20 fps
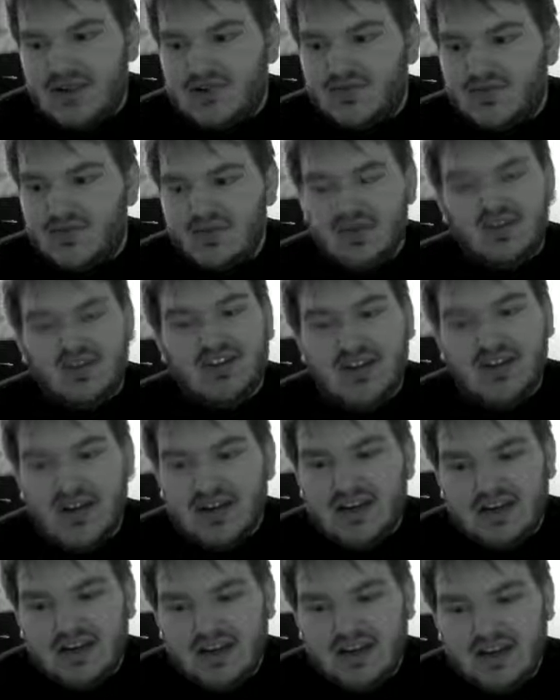one of the
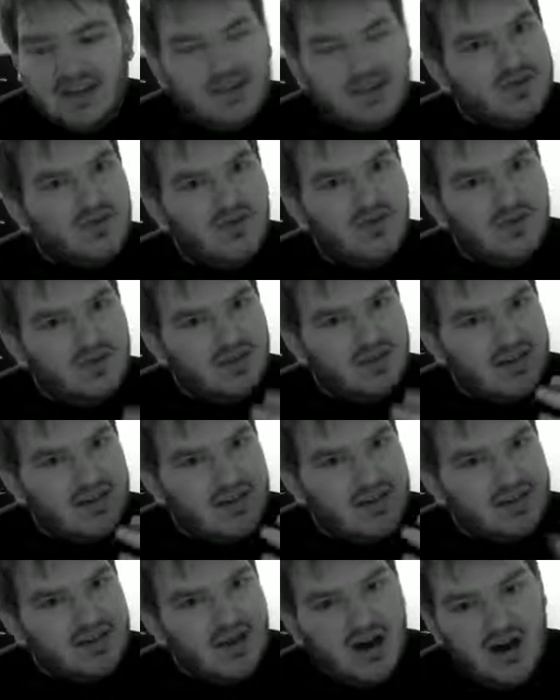chancest thing in the world that
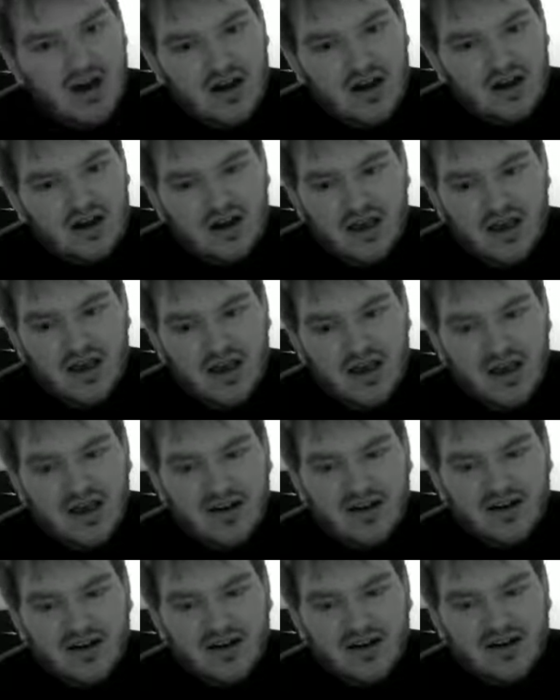gets caught.
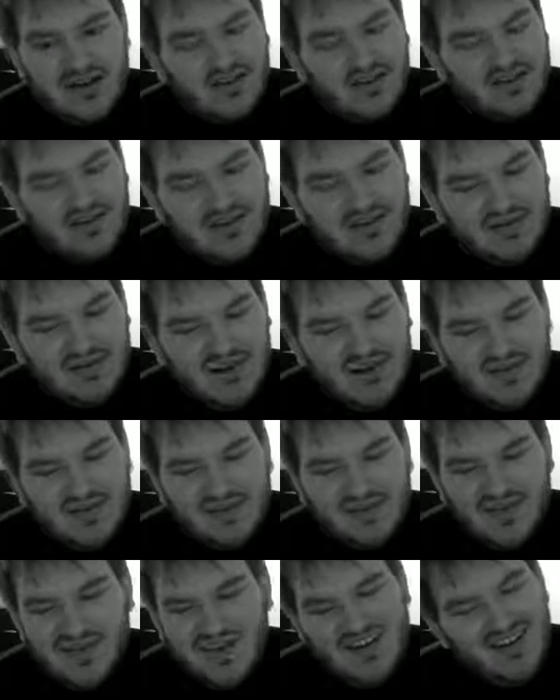And at the same
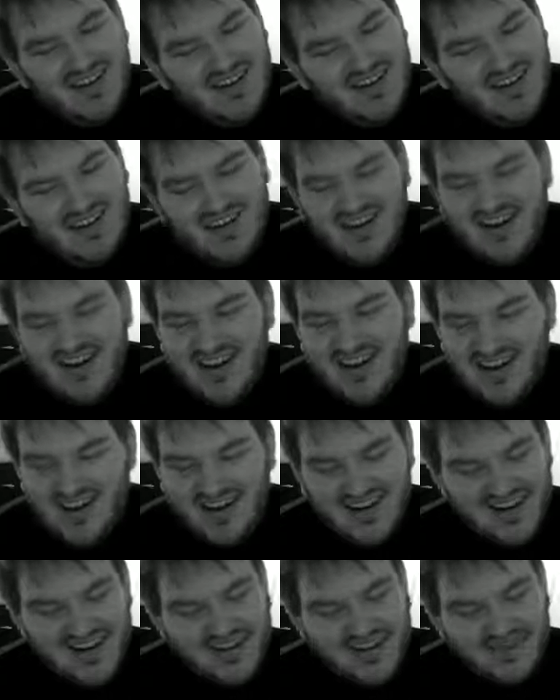time,
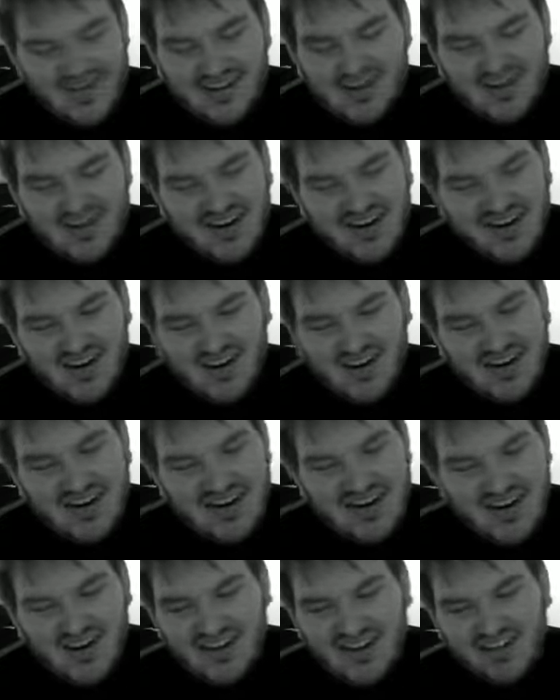this very,
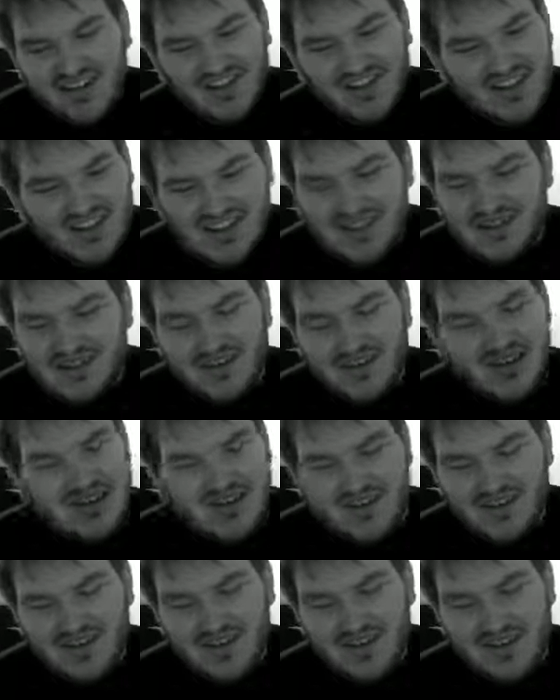I
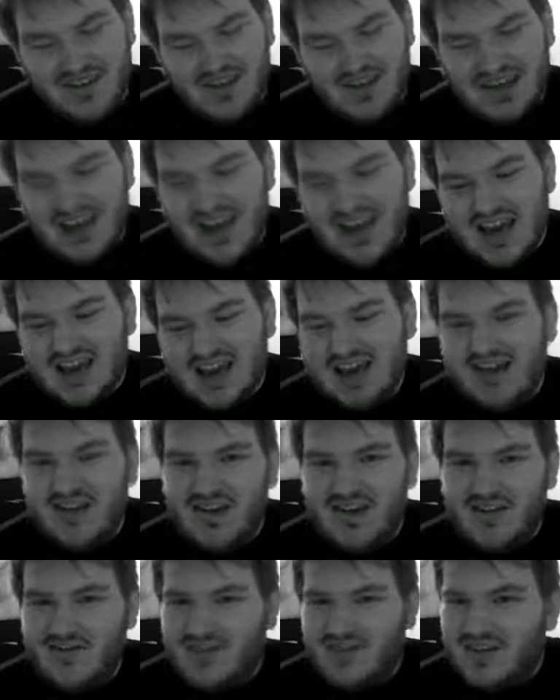know I can't get
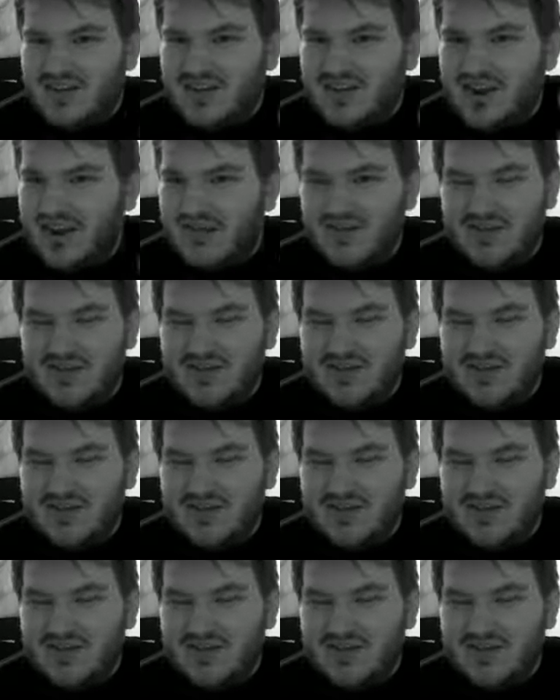off this. I